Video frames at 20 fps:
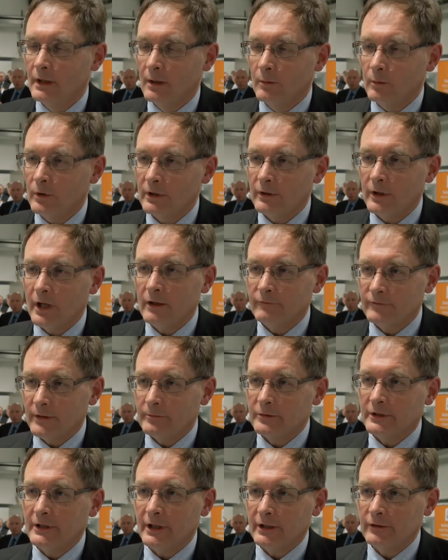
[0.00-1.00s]
Well, at our
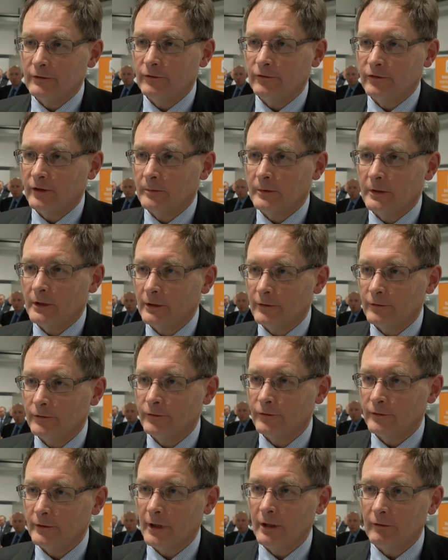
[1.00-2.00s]
fabrication
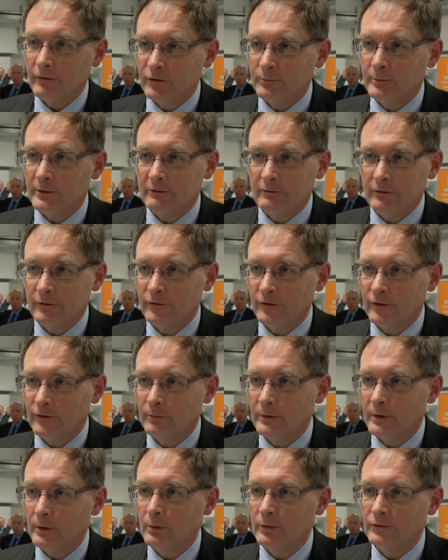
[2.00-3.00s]
seminars, our experience is
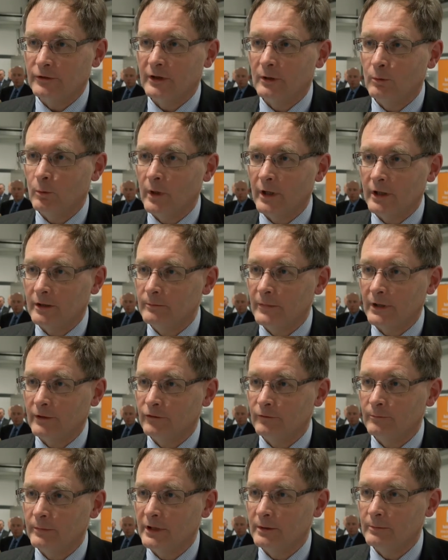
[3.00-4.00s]
we always get a wide
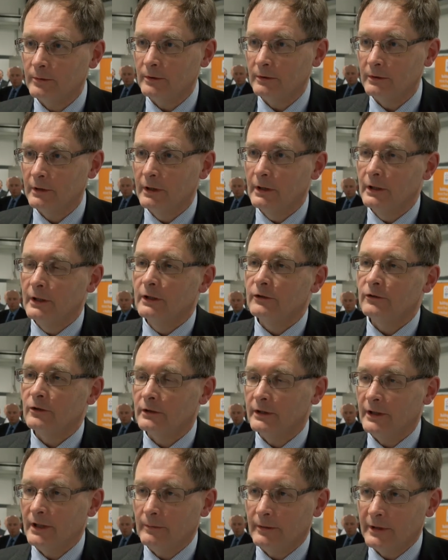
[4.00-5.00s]
mix of people. So
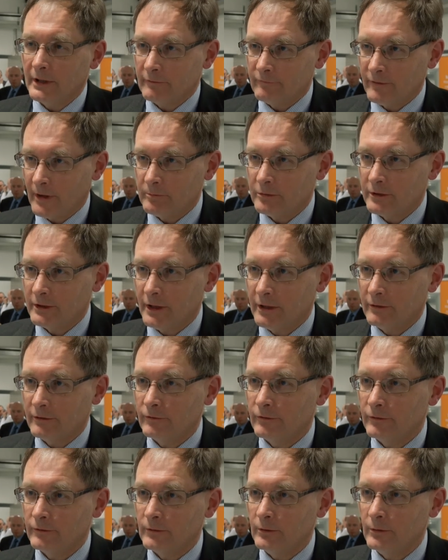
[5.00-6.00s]
clearly we get
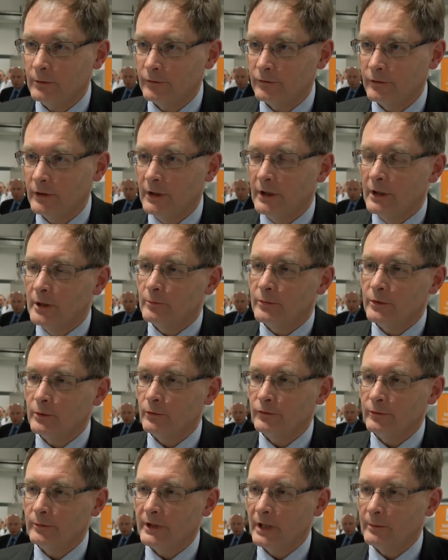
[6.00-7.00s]
fabricators, of course, but
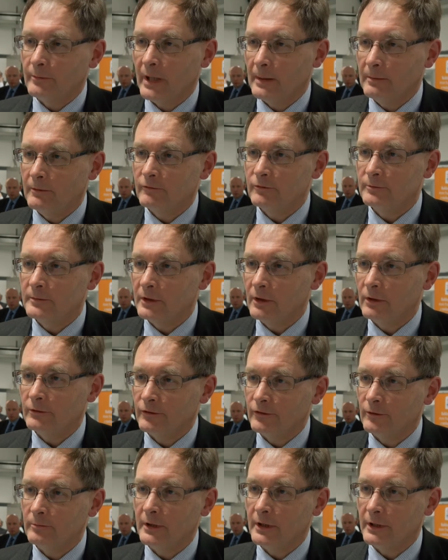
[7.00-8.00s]
also we get people from along
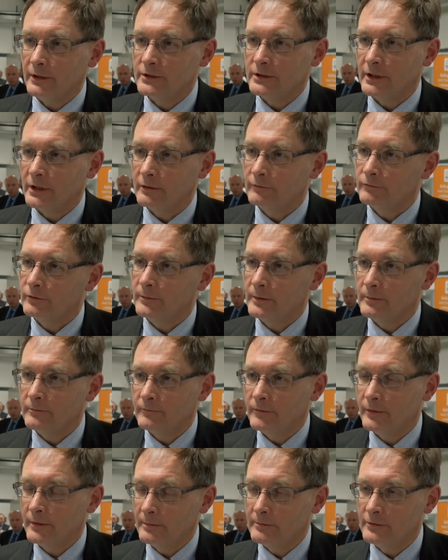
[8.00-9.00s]
the supply chain, from
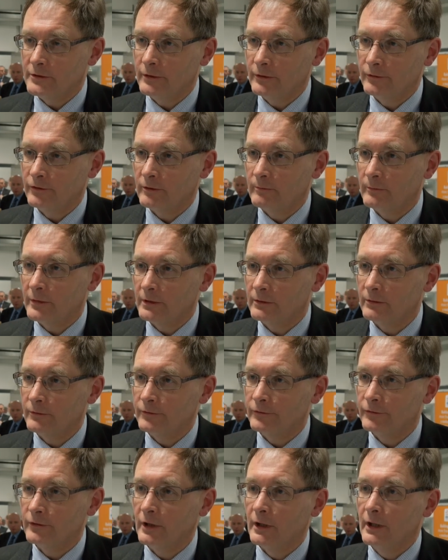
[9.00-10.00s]
the producing
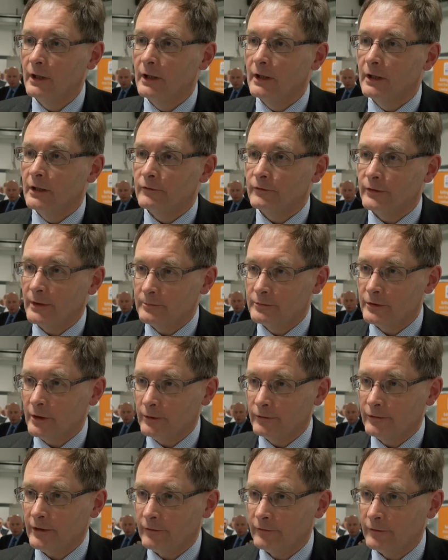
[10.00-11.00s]
mills, from the
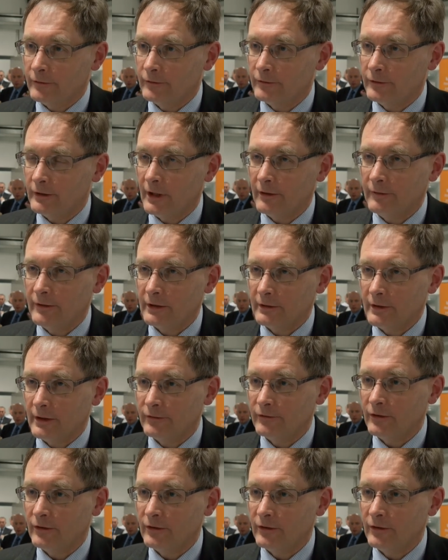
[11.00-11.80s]
processors. And I think there's